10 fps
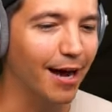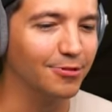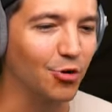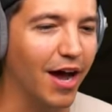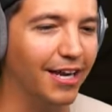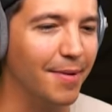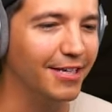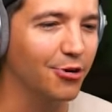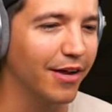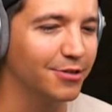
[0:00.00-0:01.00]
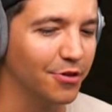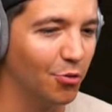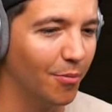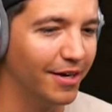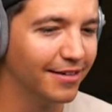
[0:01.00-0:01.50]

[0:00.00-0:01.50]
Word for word: I'm trying to make trades with you, woman.